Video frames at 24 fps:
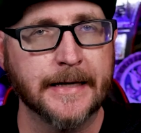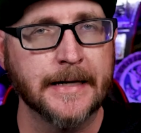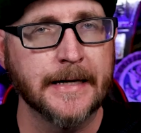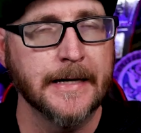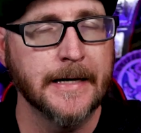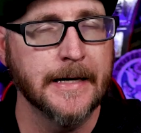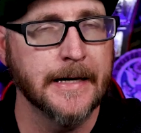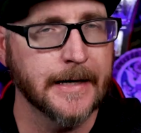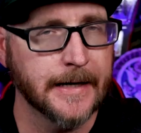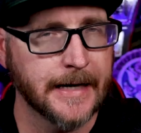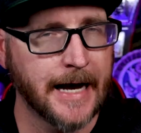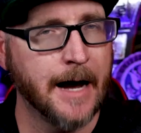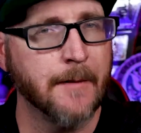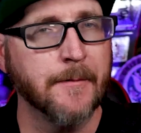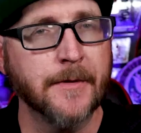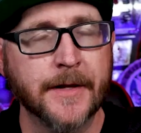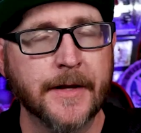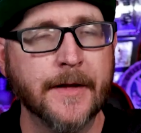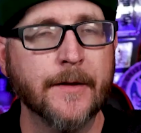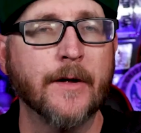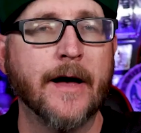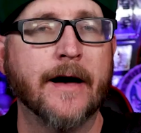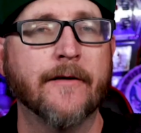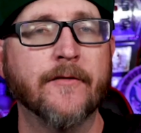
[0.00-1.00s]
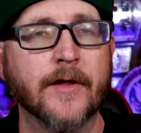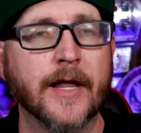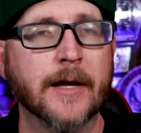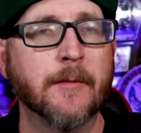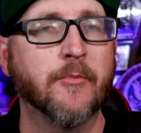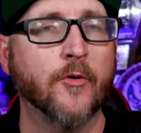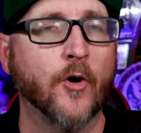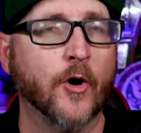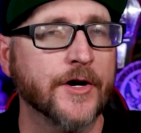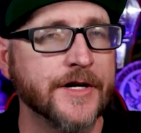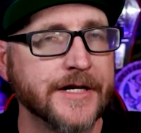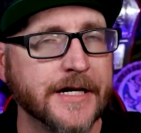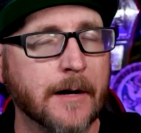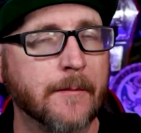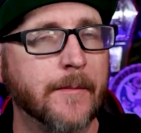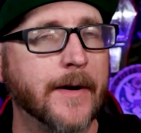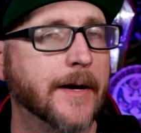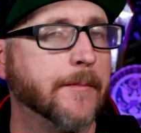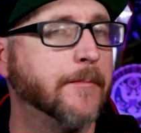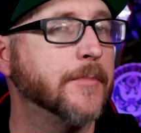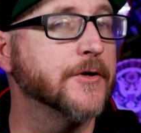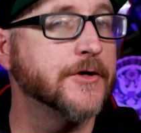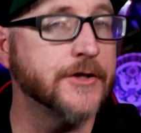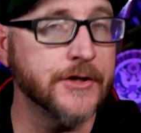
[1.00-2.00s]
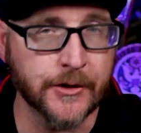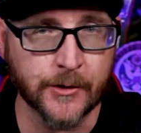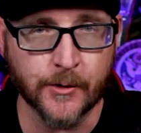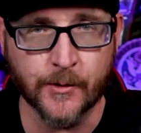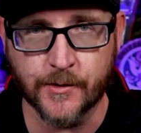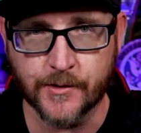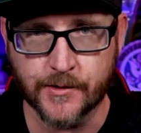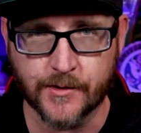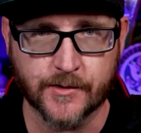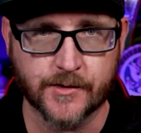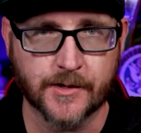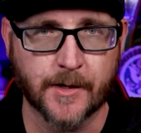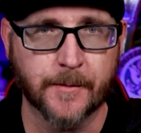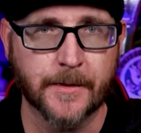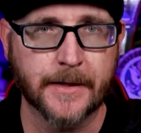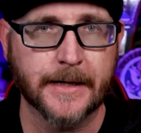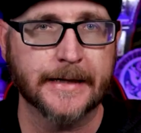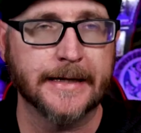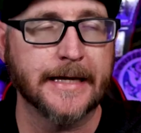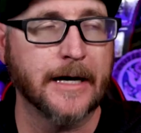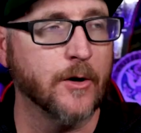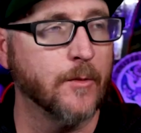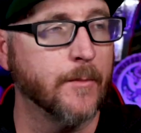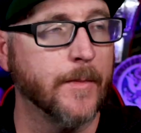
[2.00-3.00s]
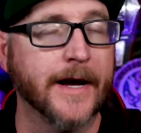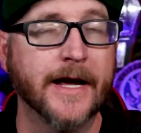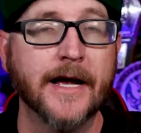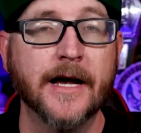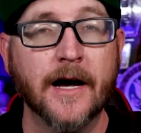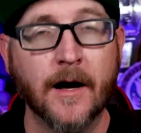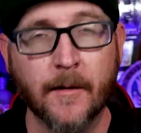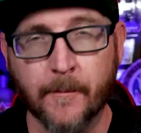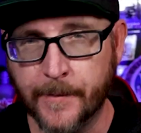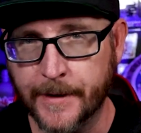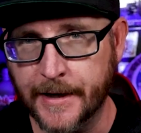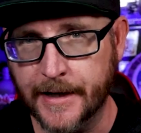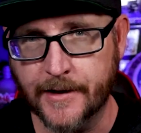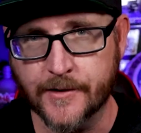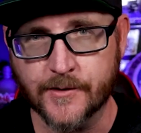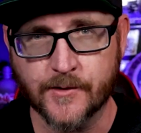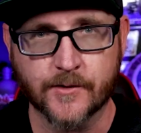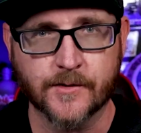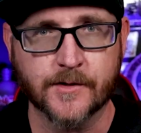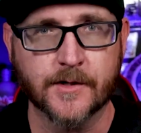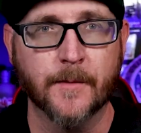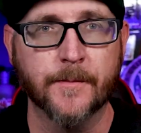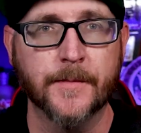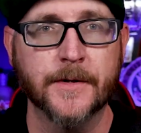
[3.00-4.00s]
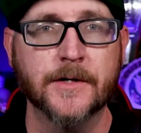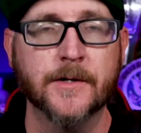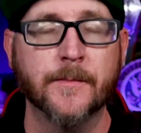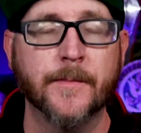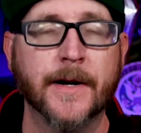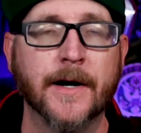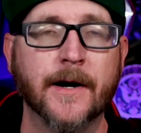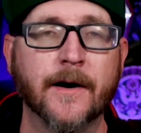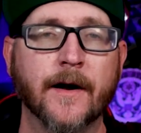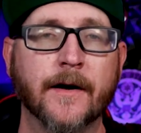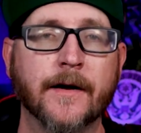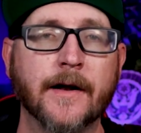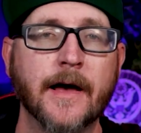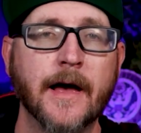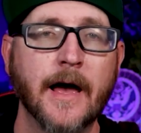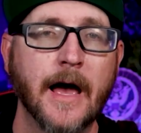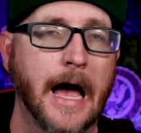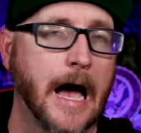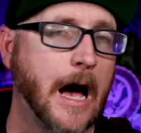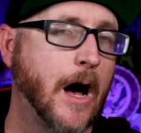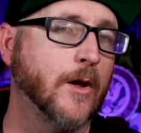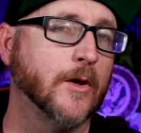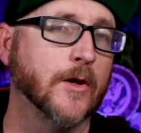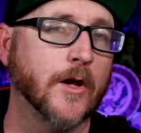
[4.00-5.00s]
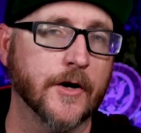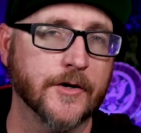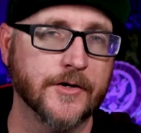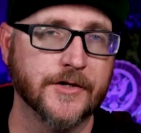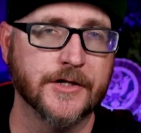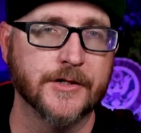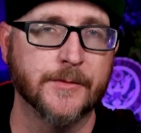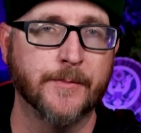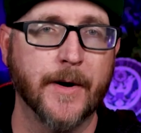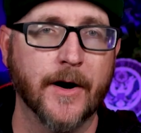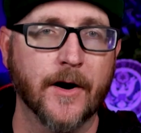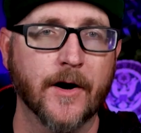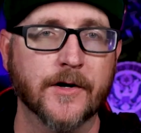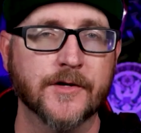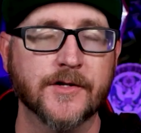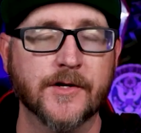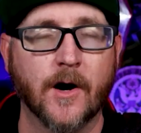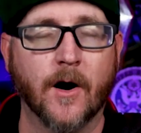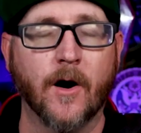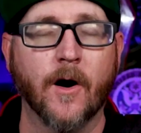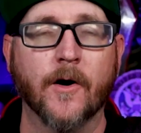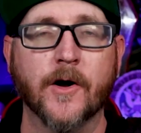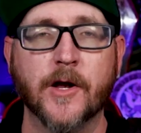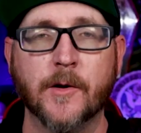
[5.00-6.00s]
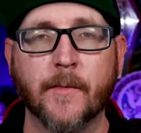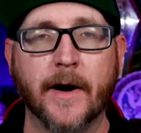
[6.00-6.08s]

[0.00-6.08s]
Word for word: And commonly they'll have it like broken down by platoons or something like that, or by companies or something, depending on how large these barracks are.